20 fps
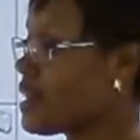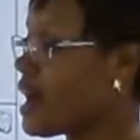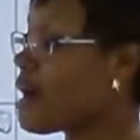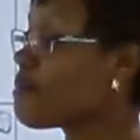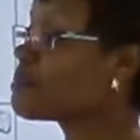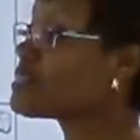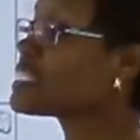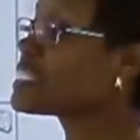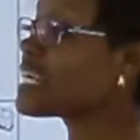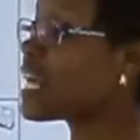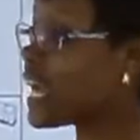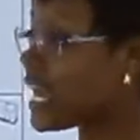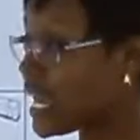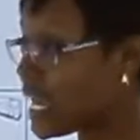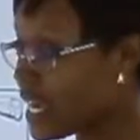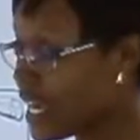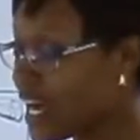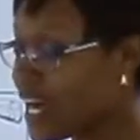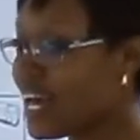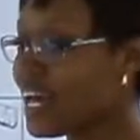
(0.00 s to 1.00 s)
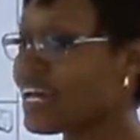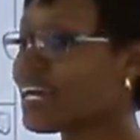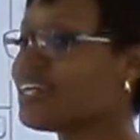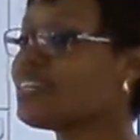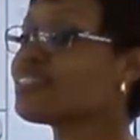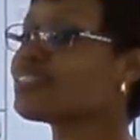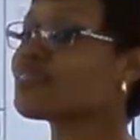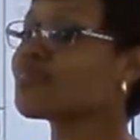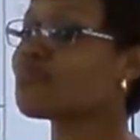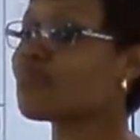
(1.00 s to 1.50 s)
I'm saying
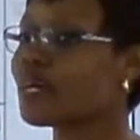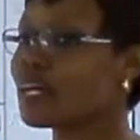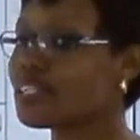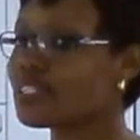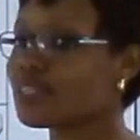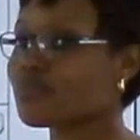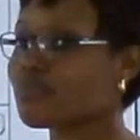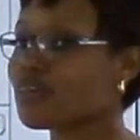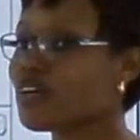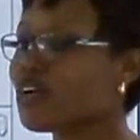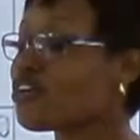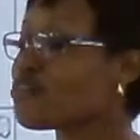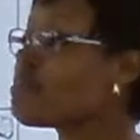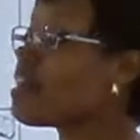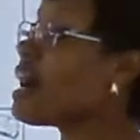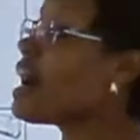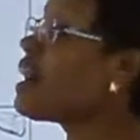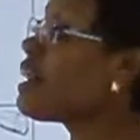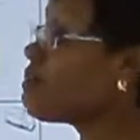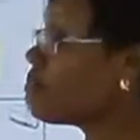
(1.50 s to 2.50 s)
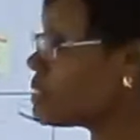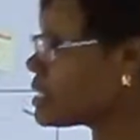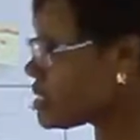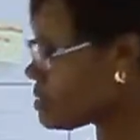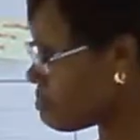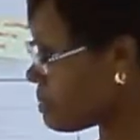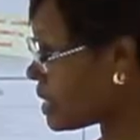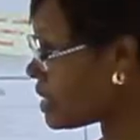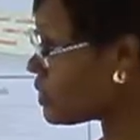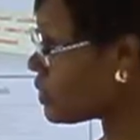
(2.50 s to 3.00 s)
it reminds me of a
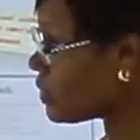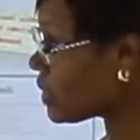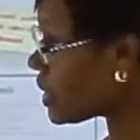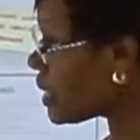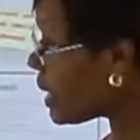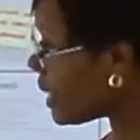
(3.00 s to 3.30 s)
habit my dog